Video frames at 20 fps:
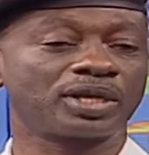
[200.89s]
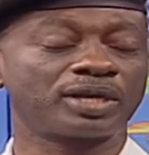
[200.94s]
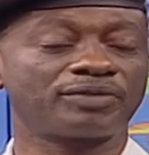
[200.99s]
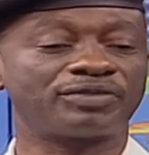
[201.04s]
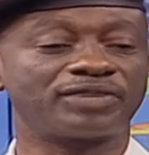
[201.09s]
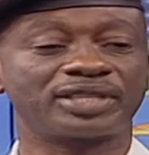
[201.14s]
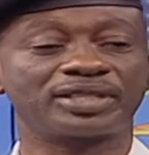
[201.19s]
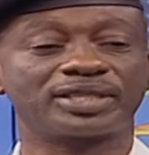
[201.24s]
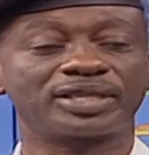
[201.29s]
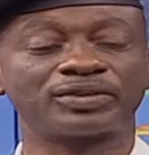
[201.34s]

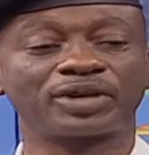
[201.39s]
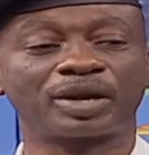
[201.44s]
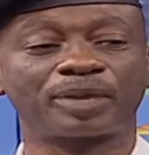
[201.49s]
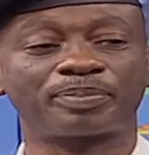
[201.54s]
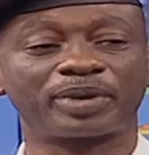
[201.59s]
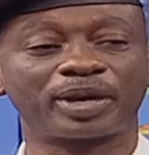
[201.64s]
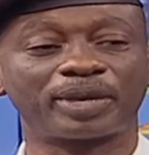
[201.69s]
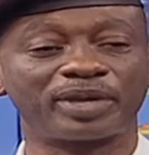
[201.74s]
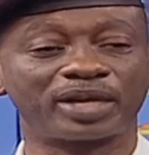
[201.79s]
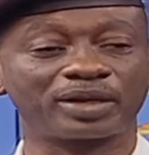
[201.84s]
if the
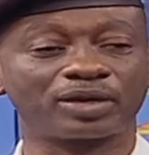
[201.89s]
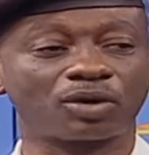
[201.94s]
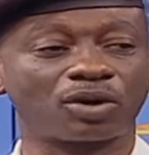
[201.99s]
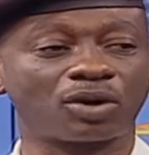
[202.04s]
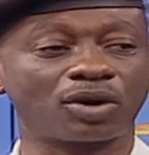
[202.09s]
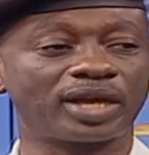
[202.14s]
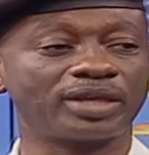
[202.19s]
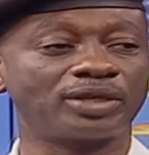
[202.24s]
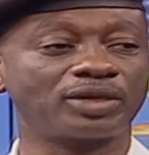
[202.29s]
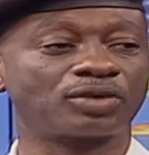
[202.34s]
general public
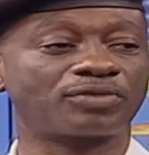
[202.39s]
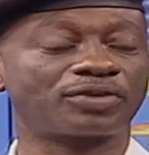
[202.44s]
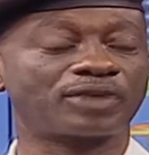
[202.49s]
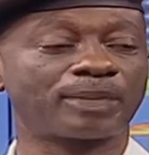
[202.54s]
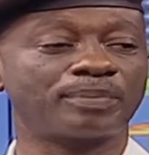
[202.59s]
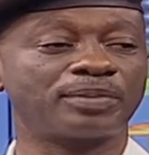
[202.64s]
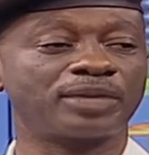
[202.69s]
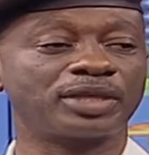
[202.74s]
or any of our